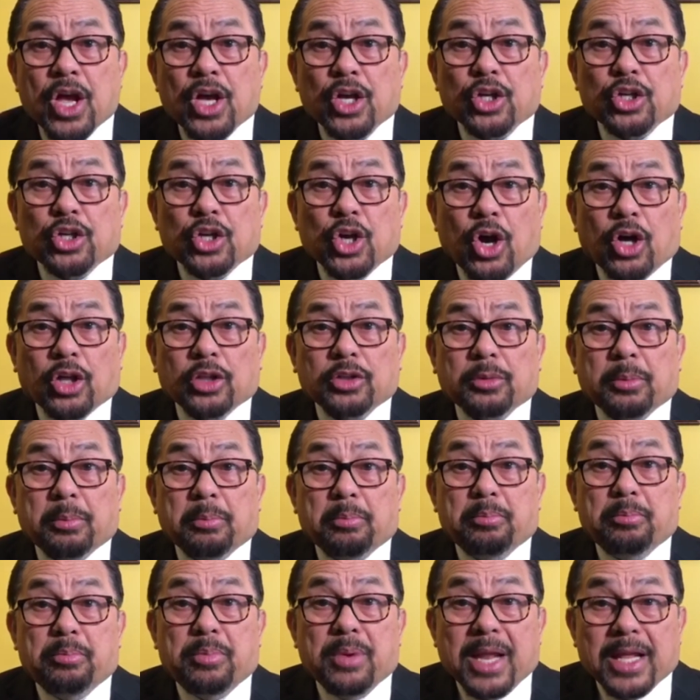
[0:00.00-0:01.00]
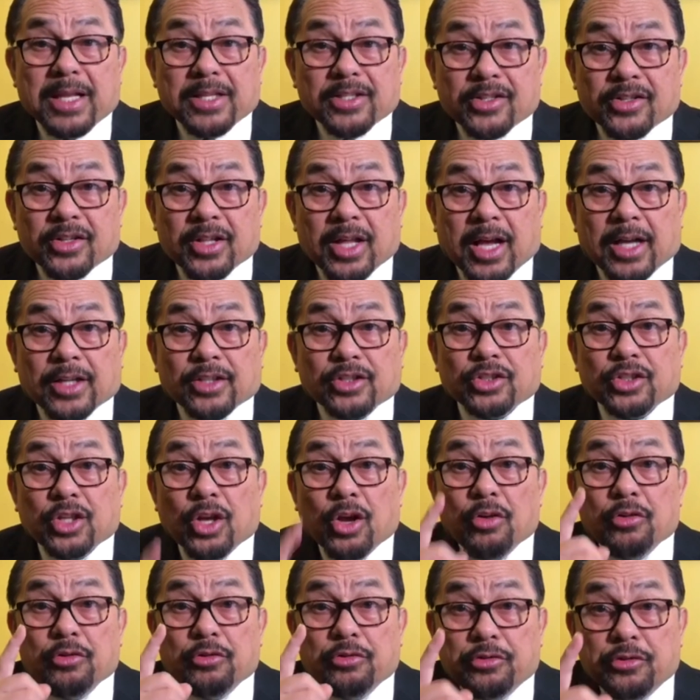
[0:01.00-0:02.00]
God blessed us
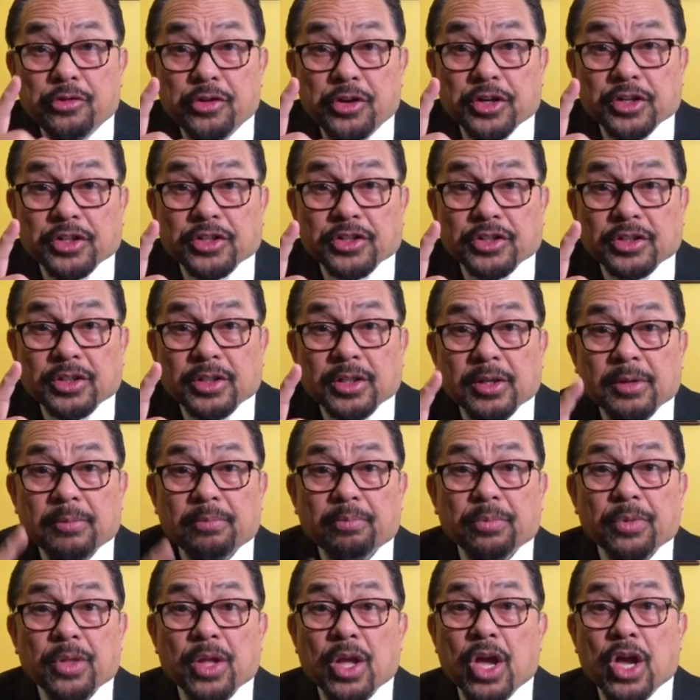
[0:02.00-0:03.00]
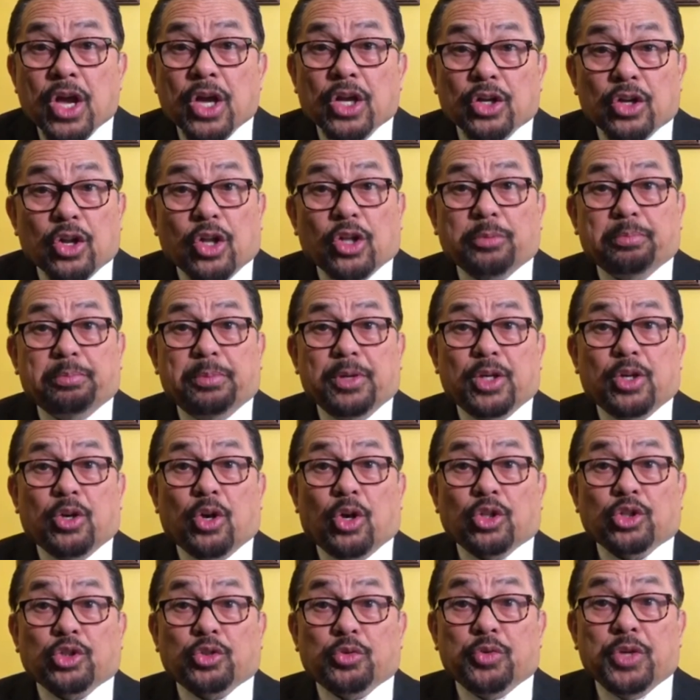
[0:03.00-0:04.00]
first, not
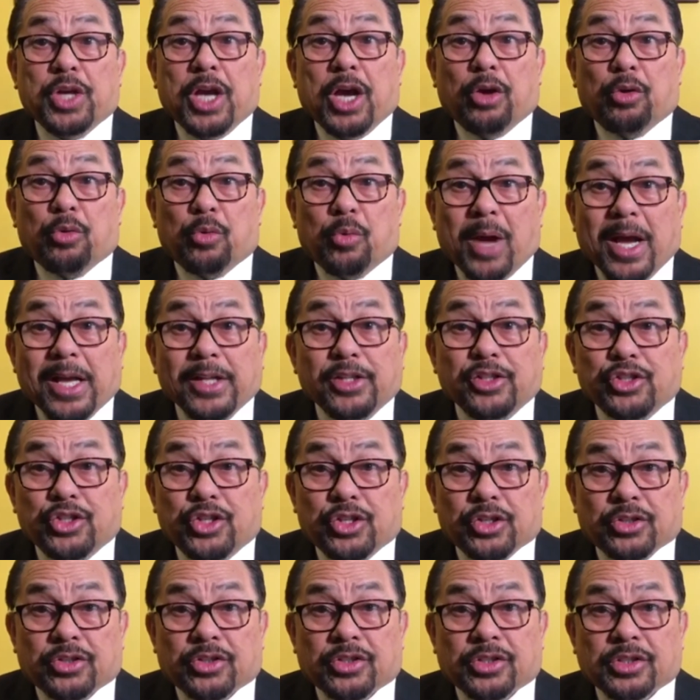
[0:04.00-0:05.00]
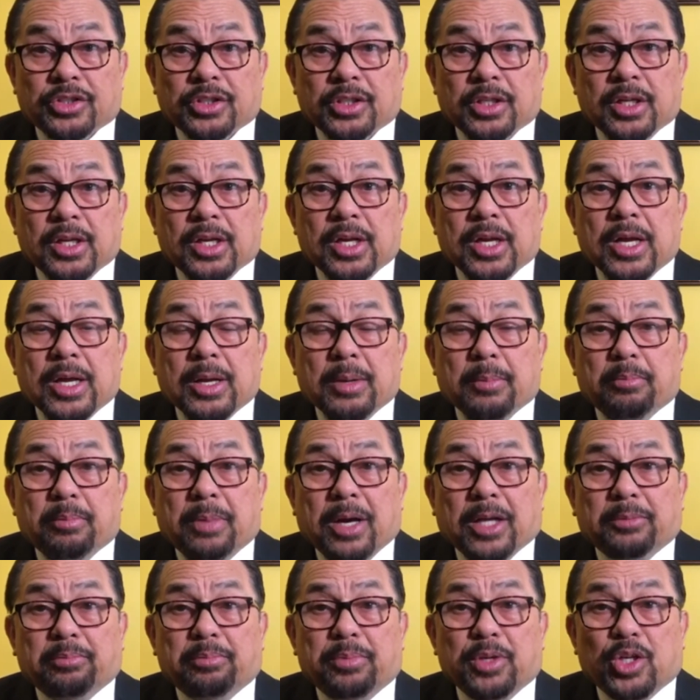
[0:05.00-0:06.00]
because we are righteous,
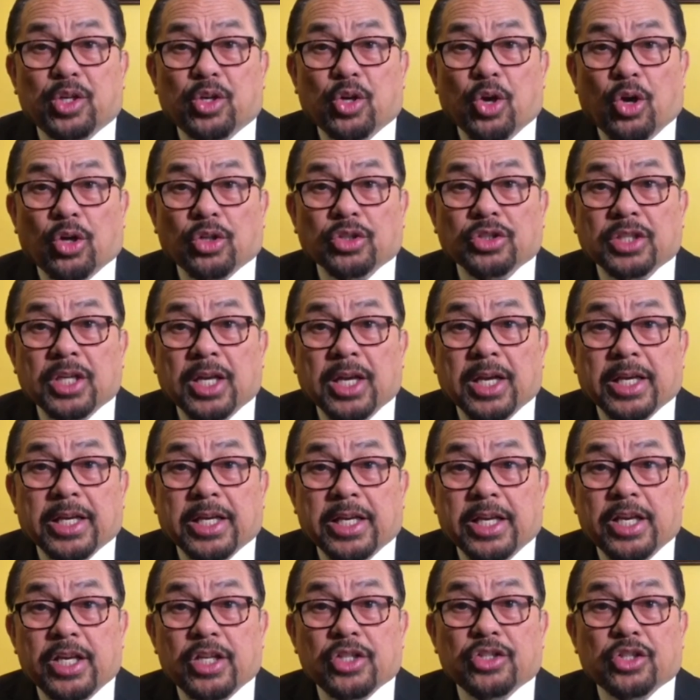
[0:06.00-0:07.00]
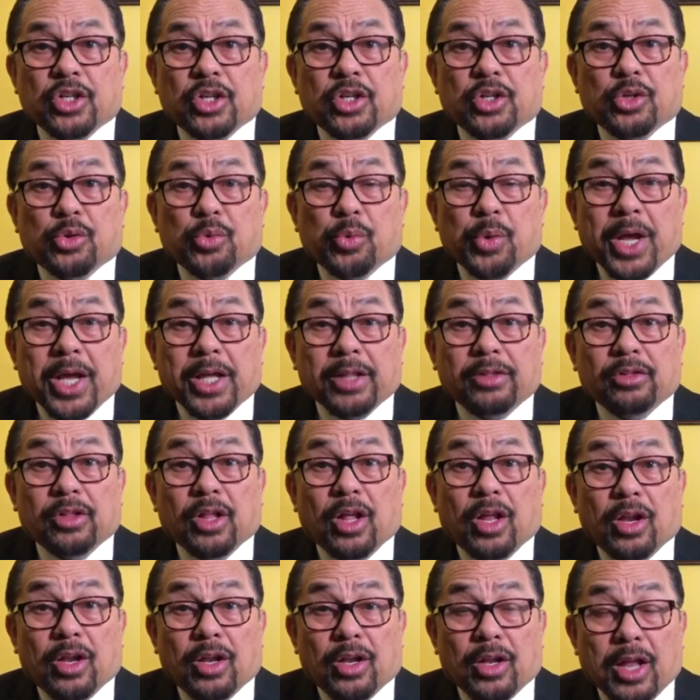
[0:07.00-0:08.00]
but because he is a great
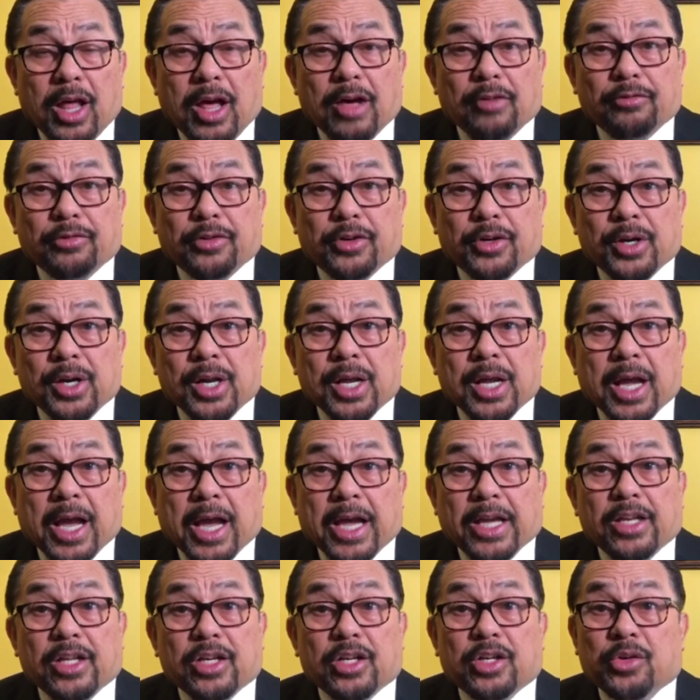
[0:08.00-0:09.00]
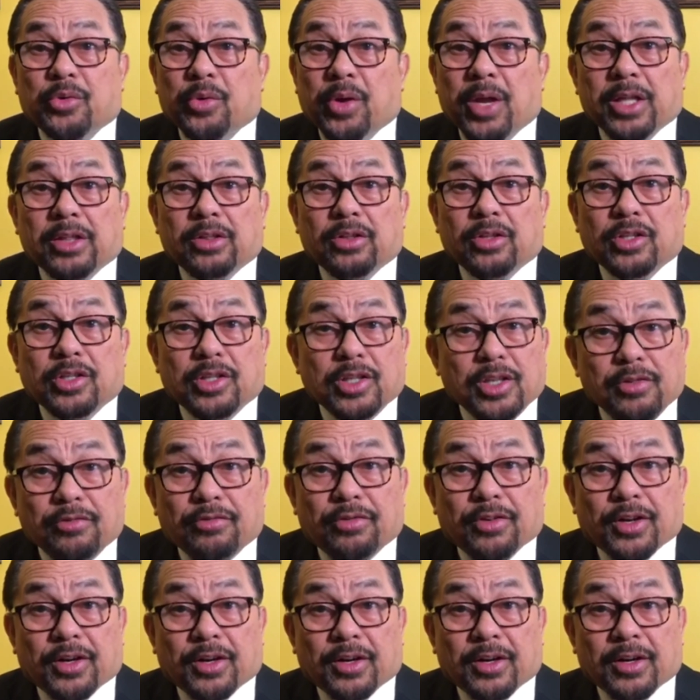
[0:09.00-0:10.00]
lover and a great giver.